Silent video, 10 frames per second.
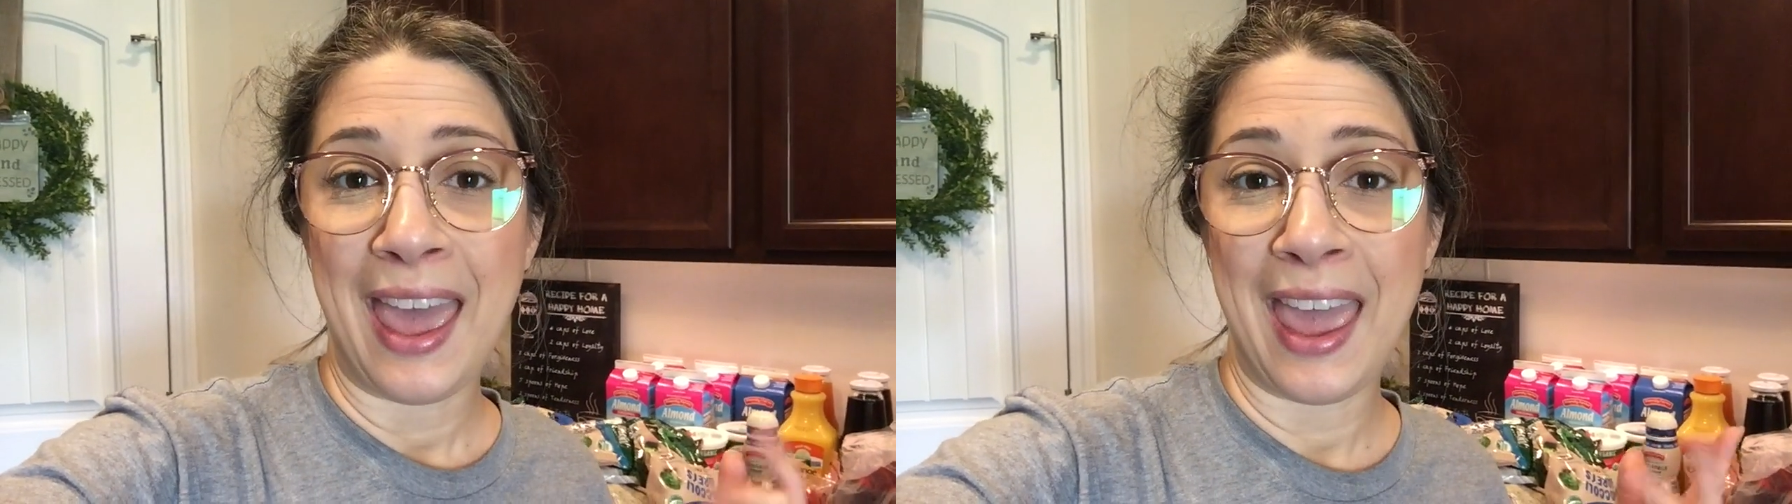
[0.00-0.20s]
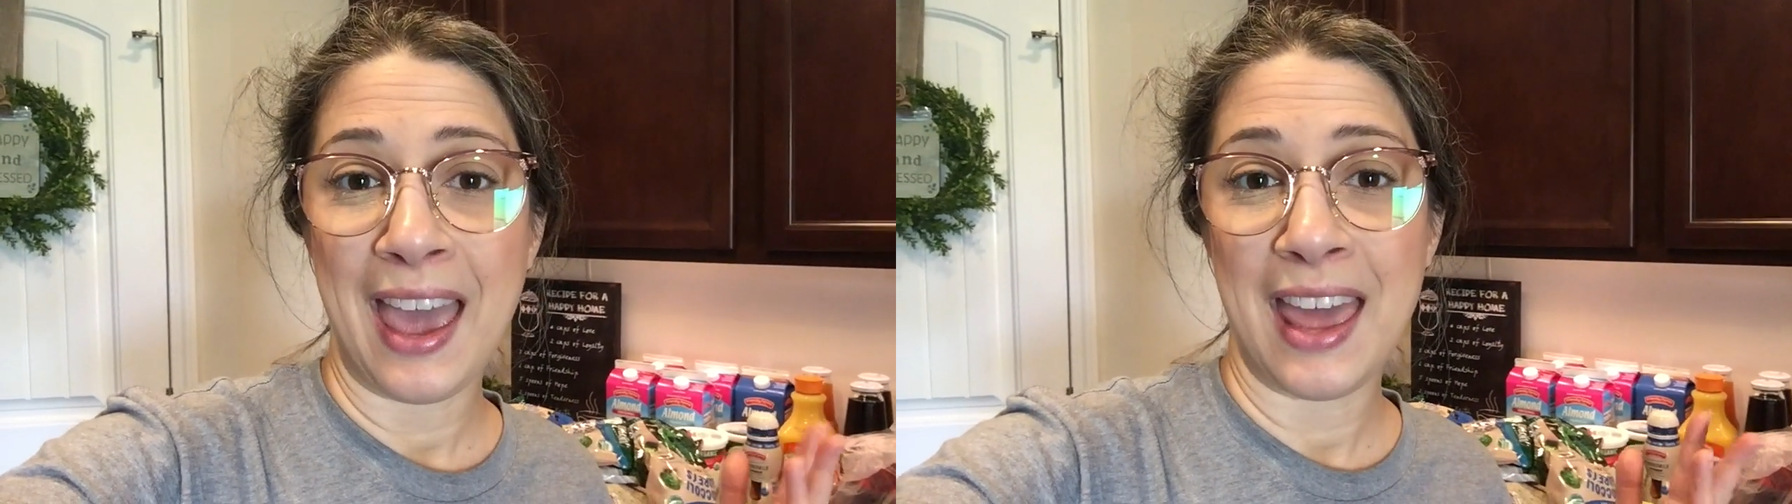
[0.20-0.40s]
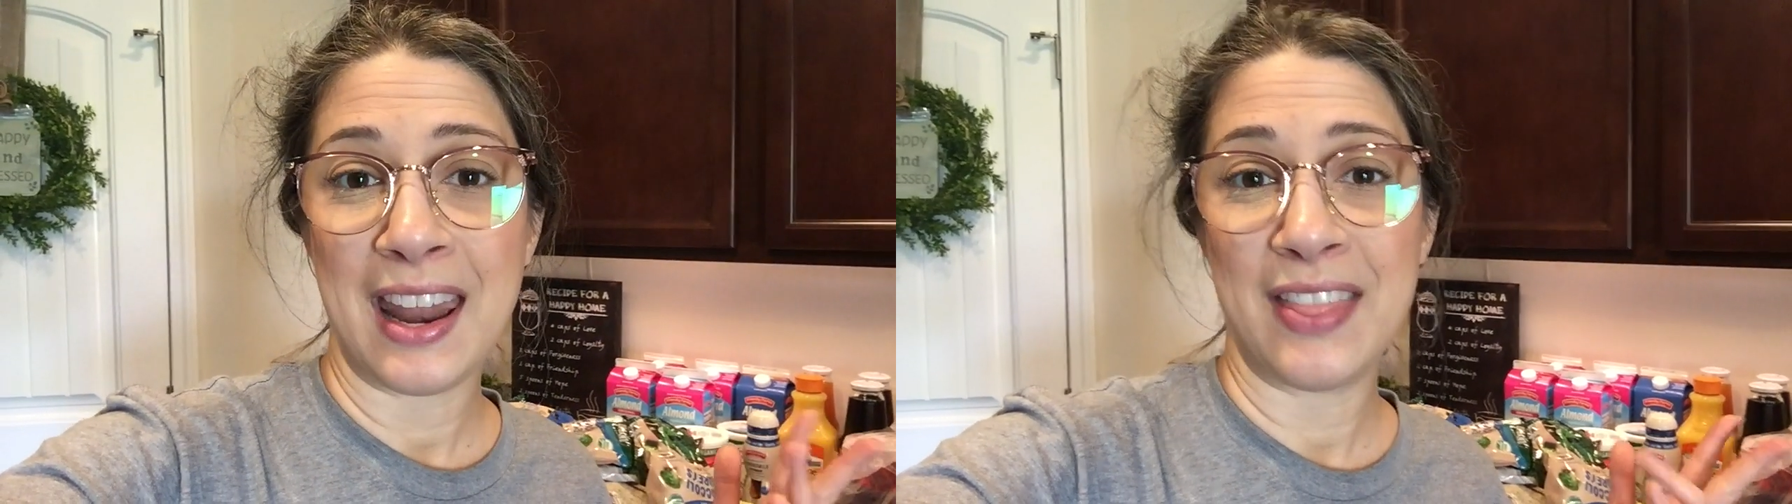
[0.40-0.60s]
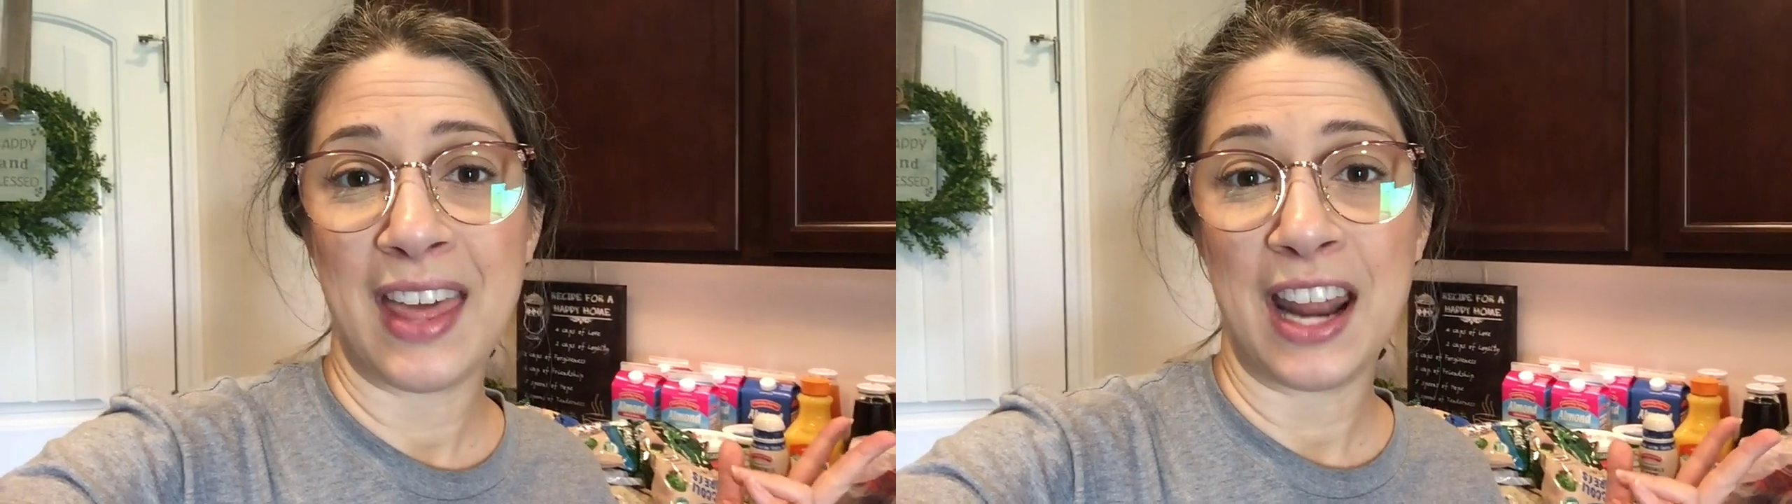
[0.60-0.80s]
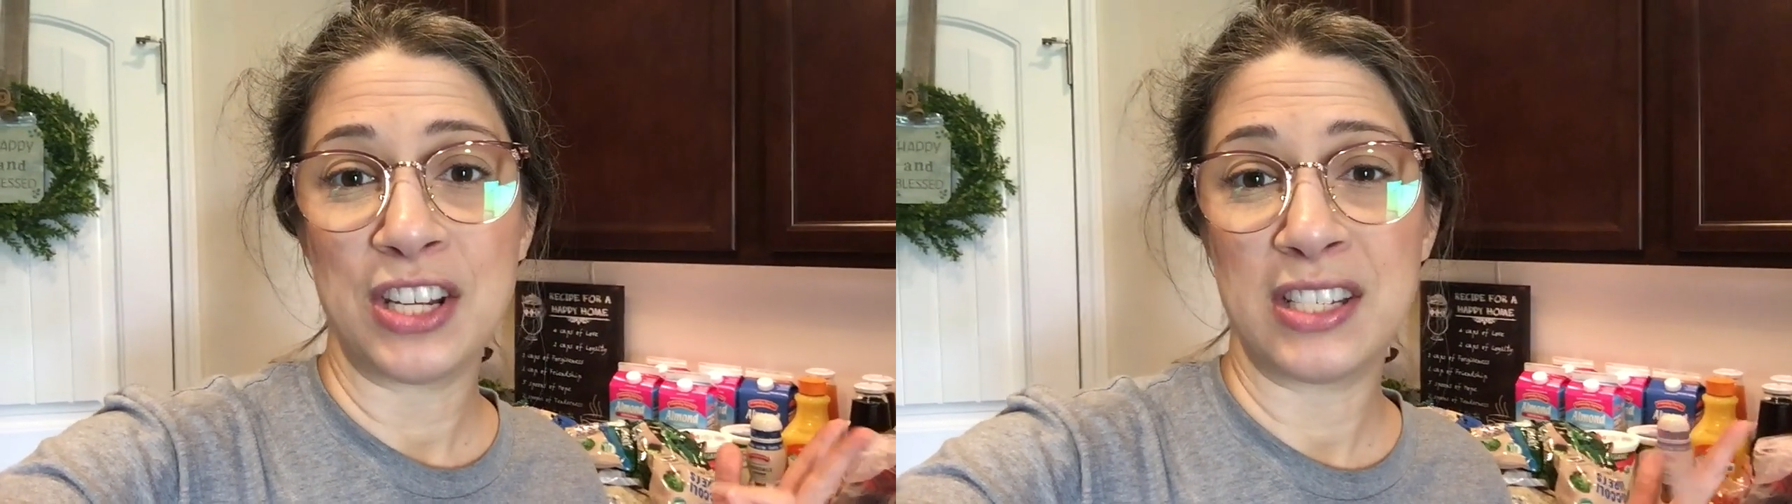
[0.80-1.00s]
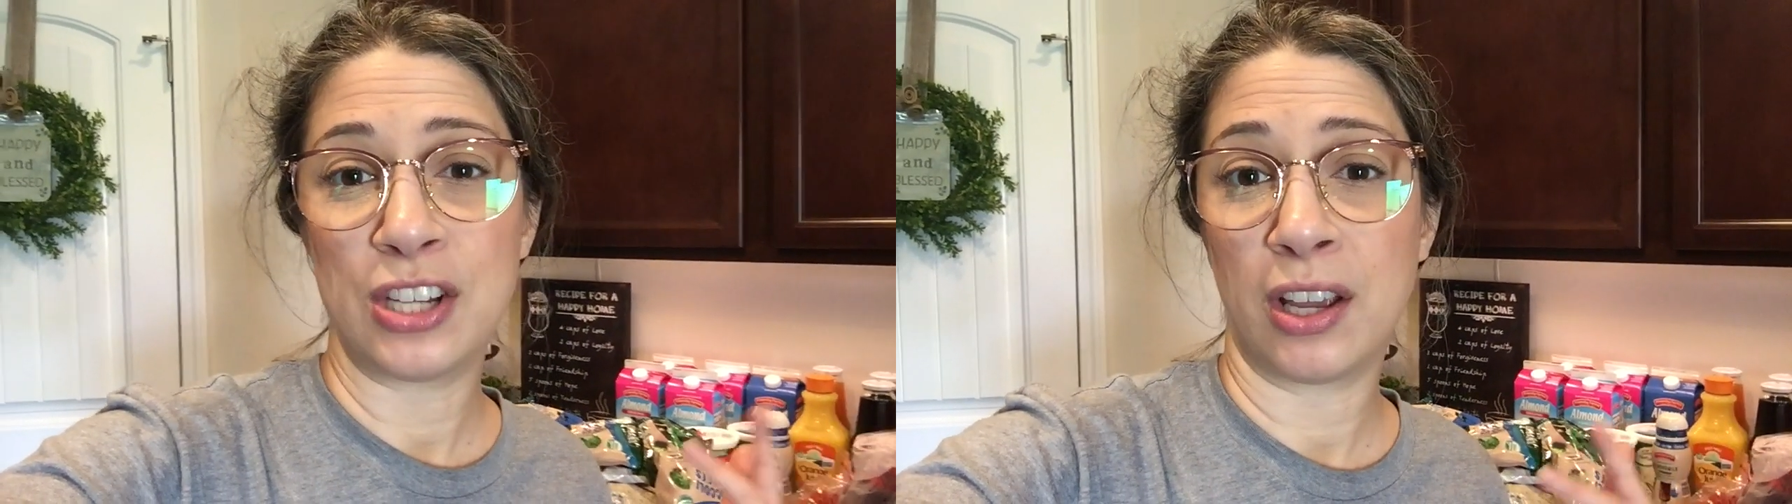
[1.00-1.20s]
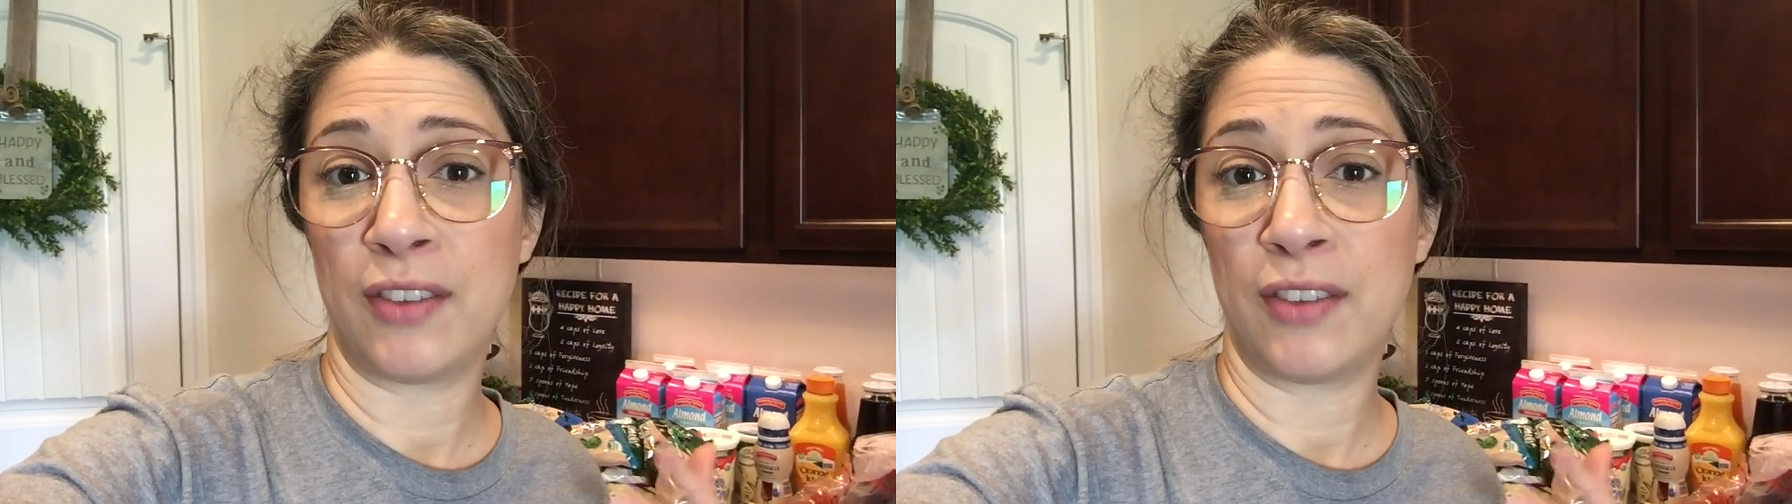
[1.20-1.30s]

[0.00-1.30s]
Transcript: And then I just took